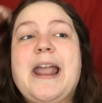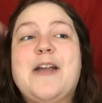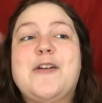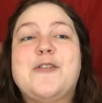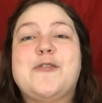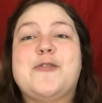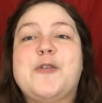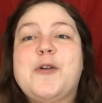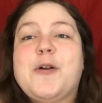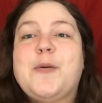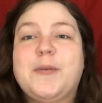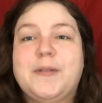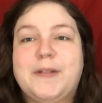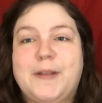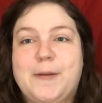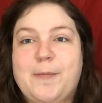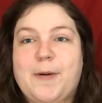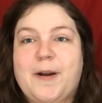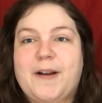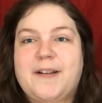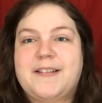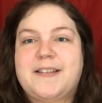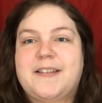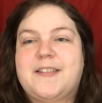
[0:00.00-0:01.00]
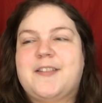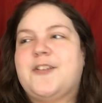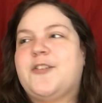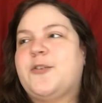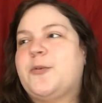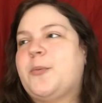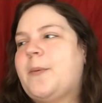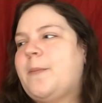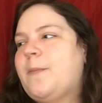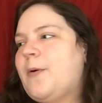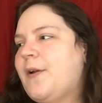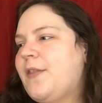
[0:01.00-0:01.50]
frequently breaks it.
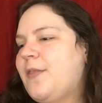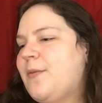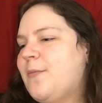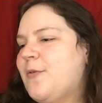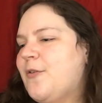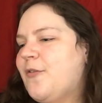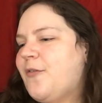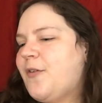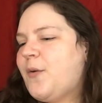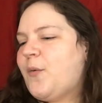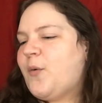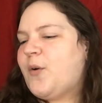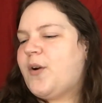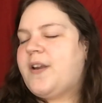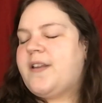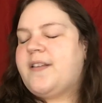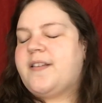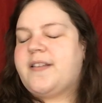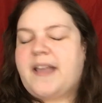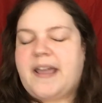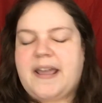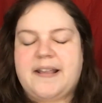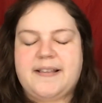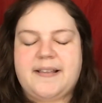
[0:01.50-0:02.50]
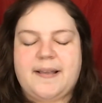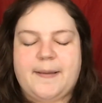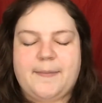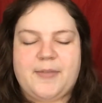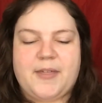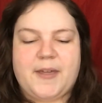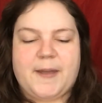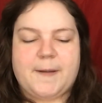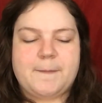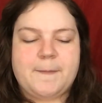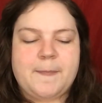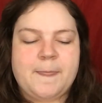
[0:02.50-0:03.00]
There's one point in the movie where he's saying
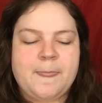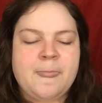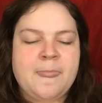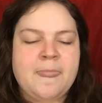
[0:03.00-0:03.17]
something,